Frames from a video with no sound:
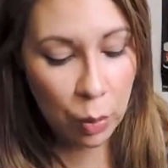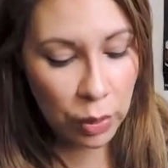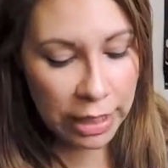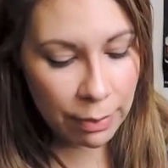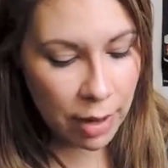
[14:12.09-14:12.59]
I
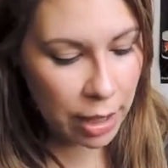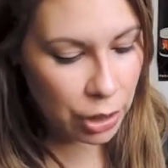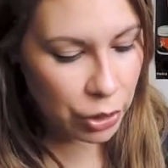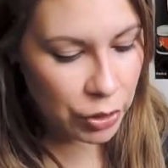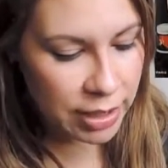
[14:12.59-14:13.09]
will get my
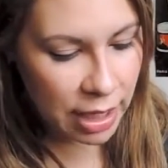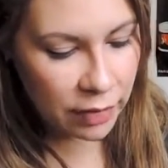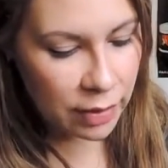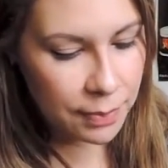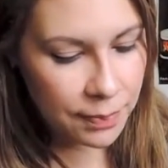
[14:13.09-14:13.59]
use out
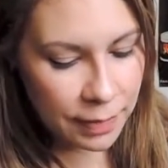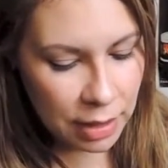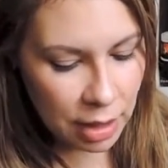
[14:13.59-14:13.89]
of them.